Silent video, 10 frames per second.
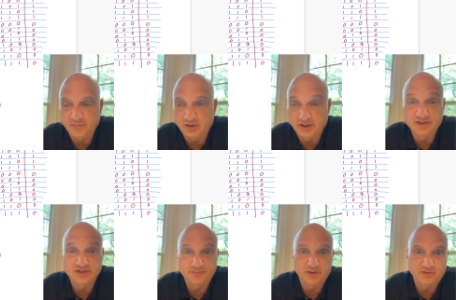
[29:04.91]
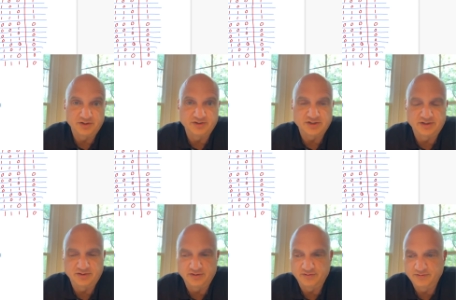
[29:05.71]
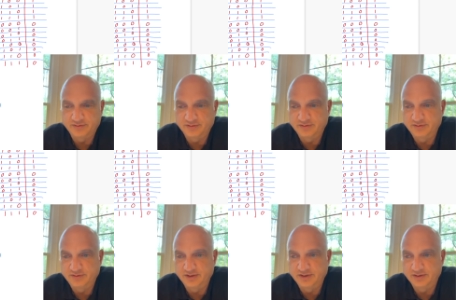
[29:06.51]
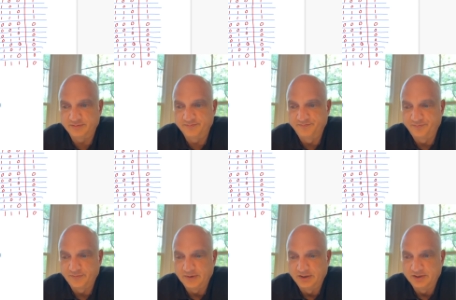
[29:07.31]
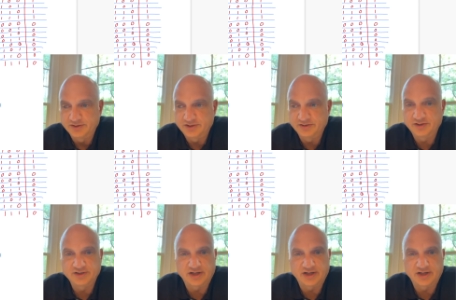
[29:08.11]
and CPLD design, the synthesis